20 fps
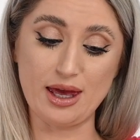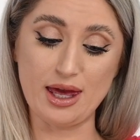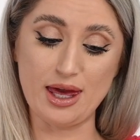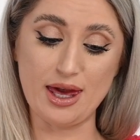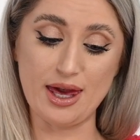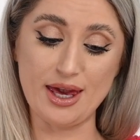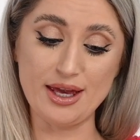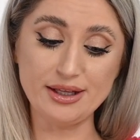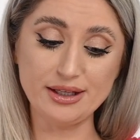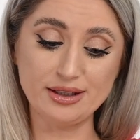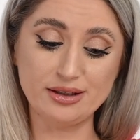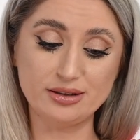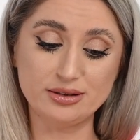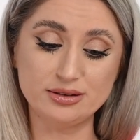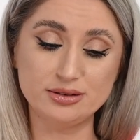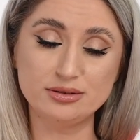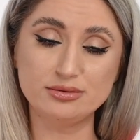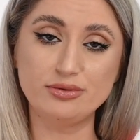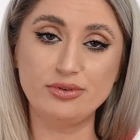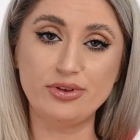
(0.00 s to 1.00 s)

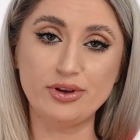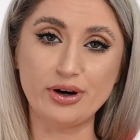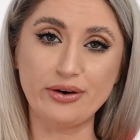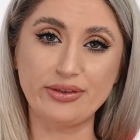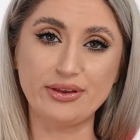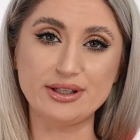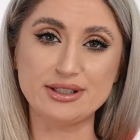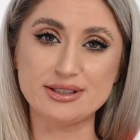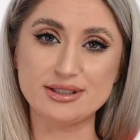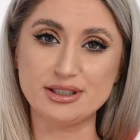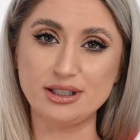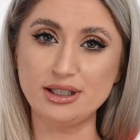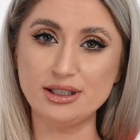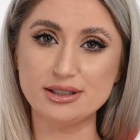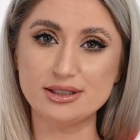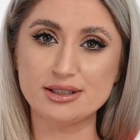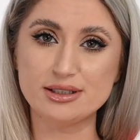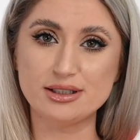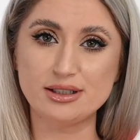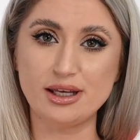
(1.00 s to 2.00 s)

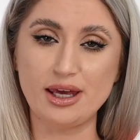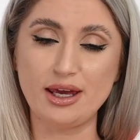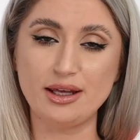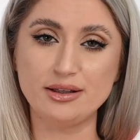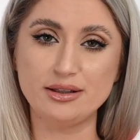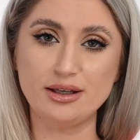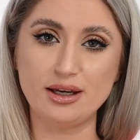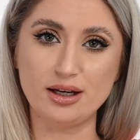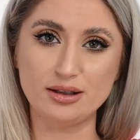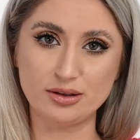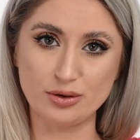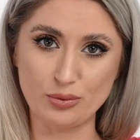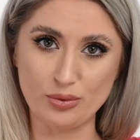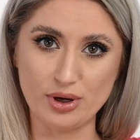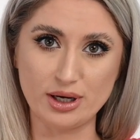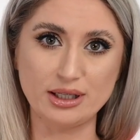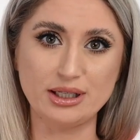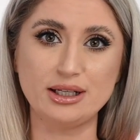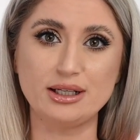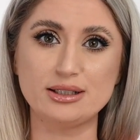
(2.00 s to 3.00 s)
836, and the other
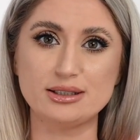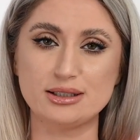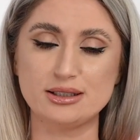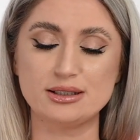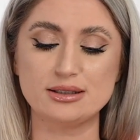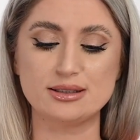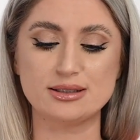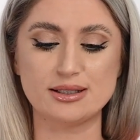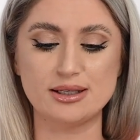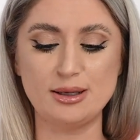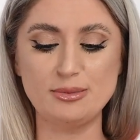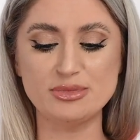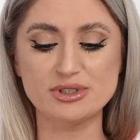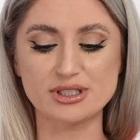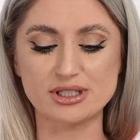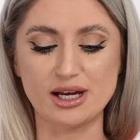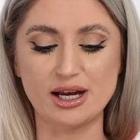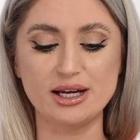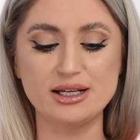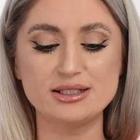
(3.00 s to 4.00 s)
one is in the same
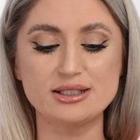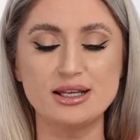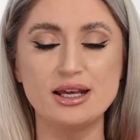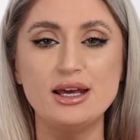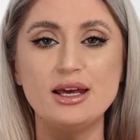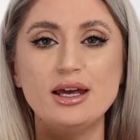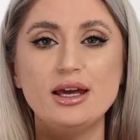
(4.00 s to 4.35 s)
size.